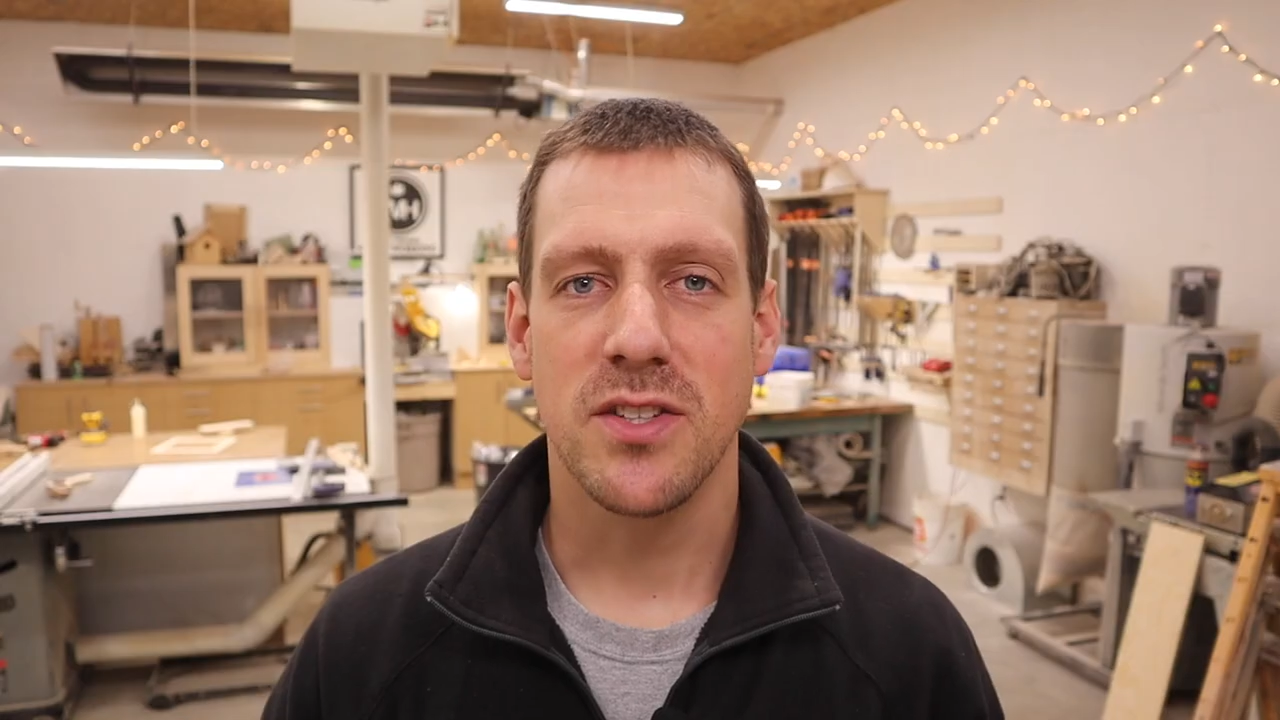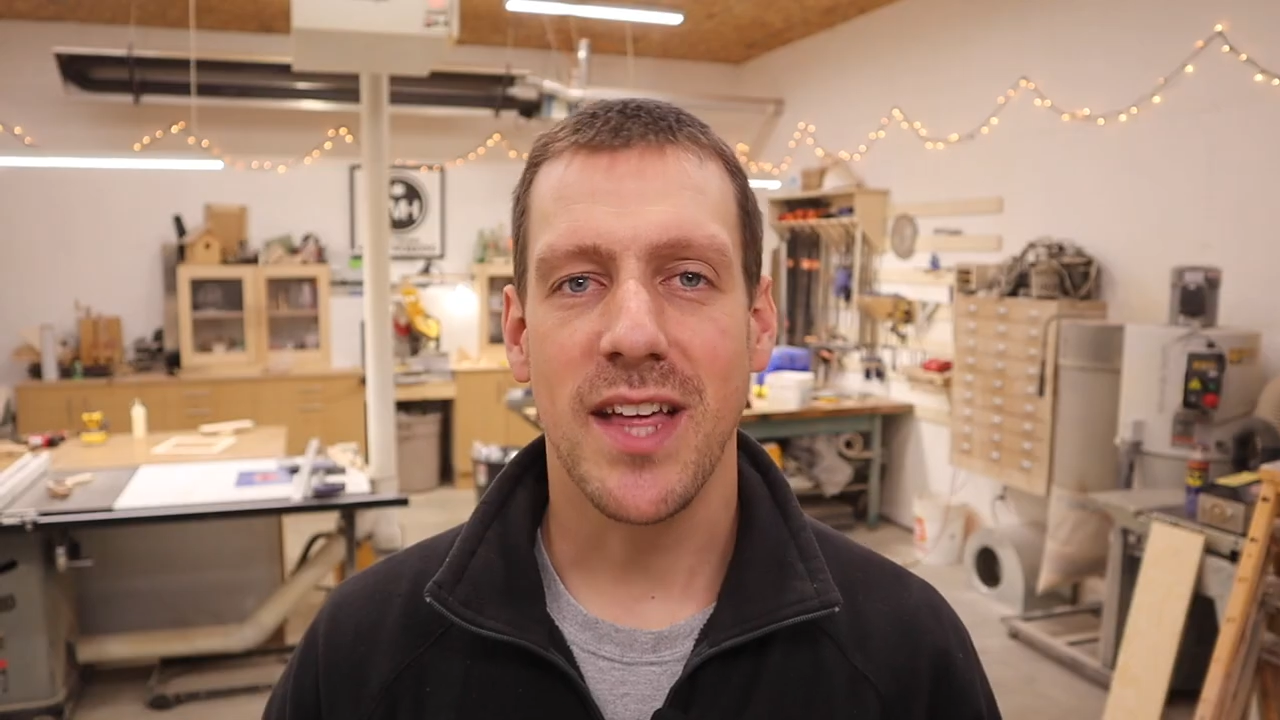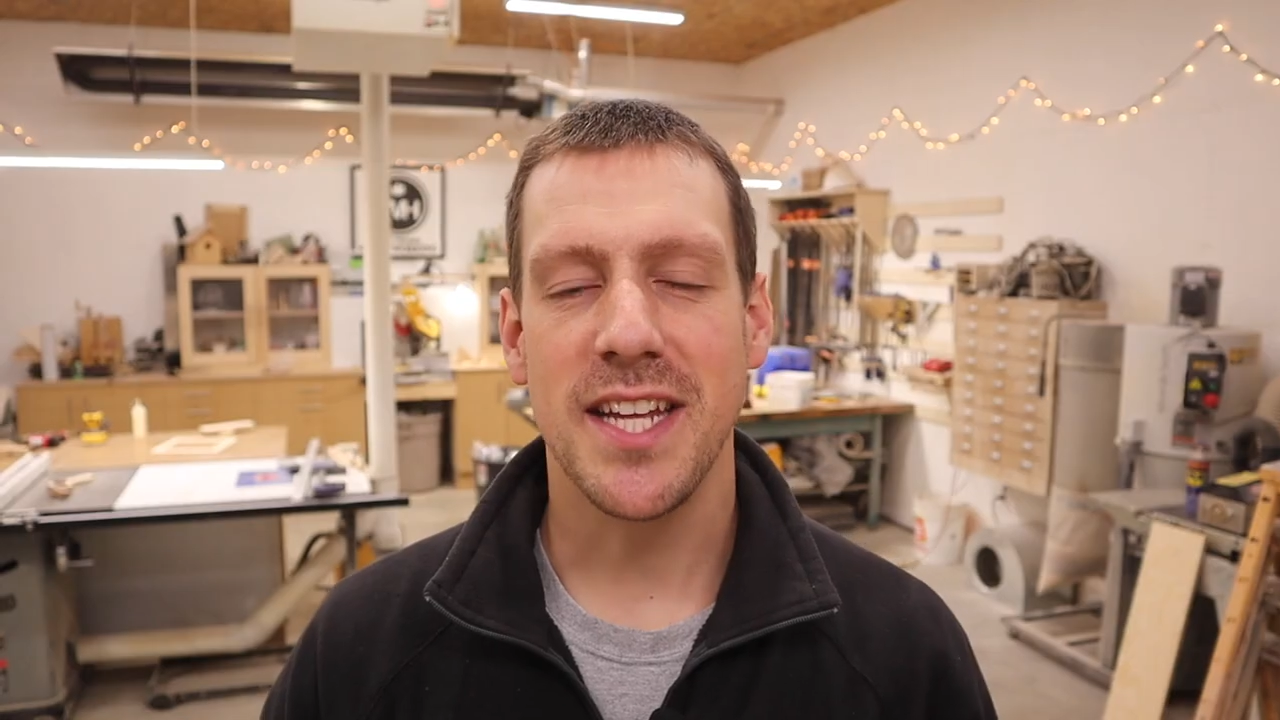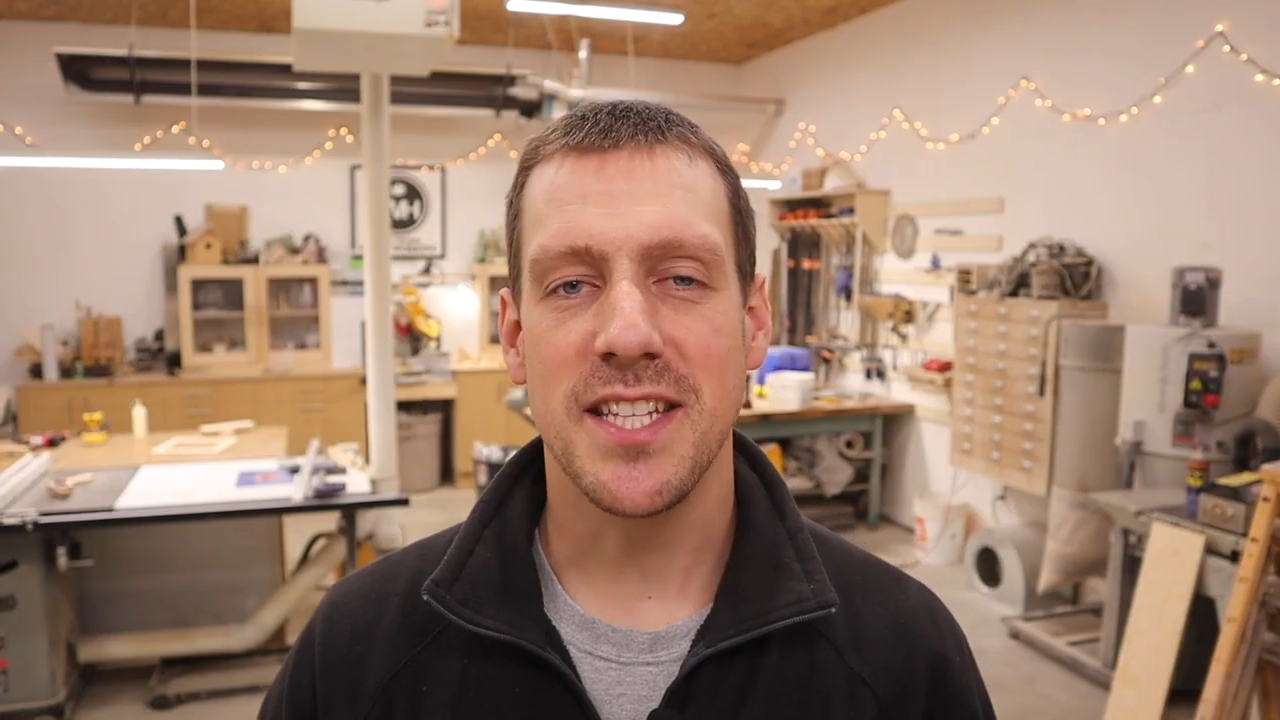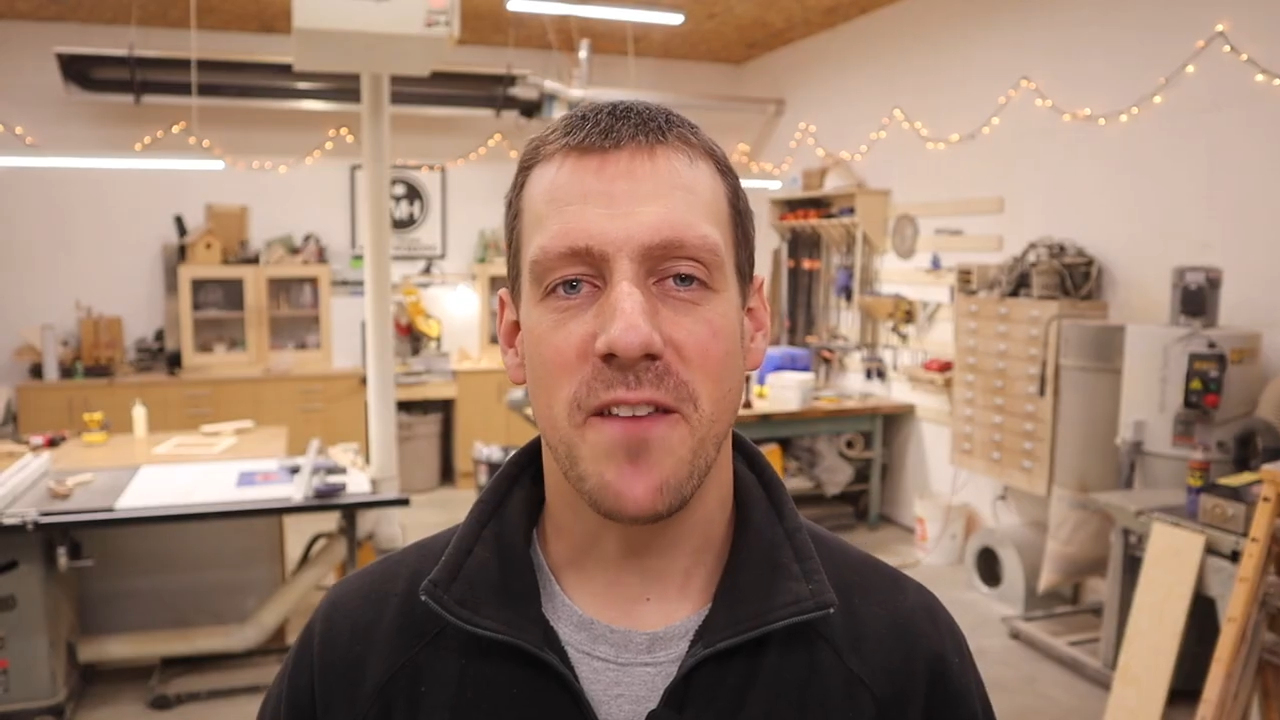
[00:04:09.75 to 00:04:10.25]
So
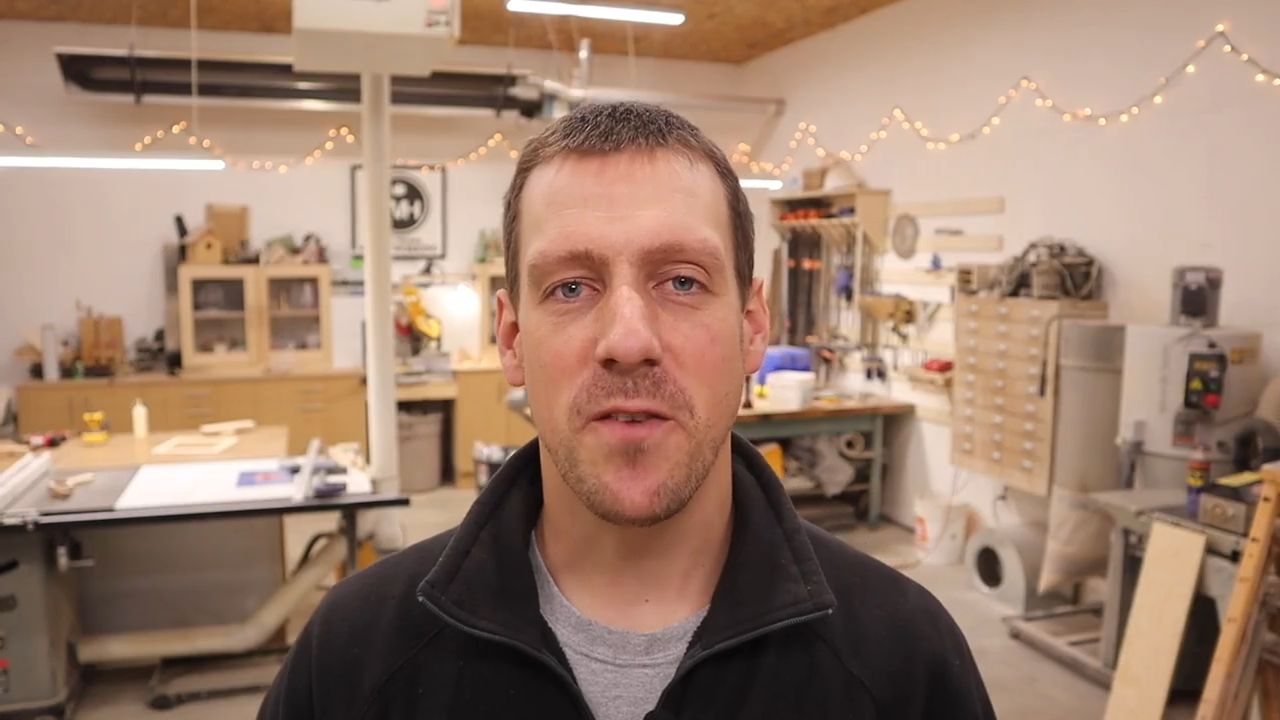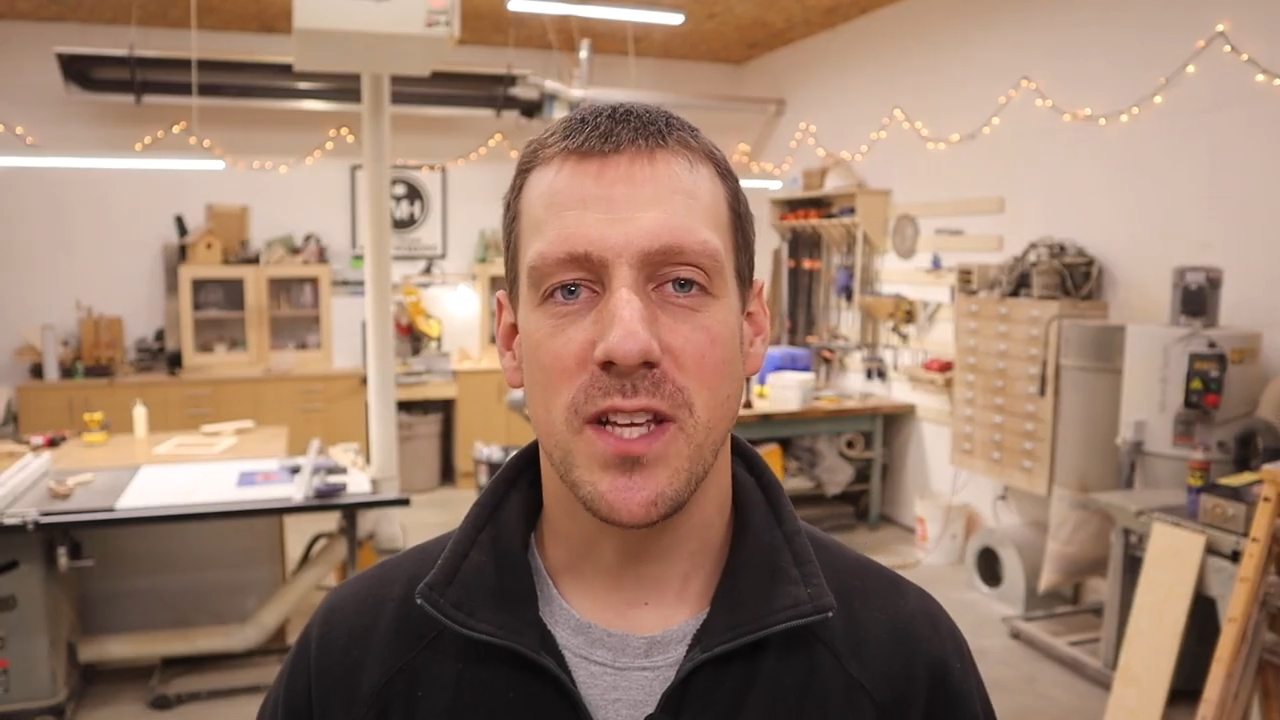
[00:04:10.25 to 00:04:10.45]
that is it for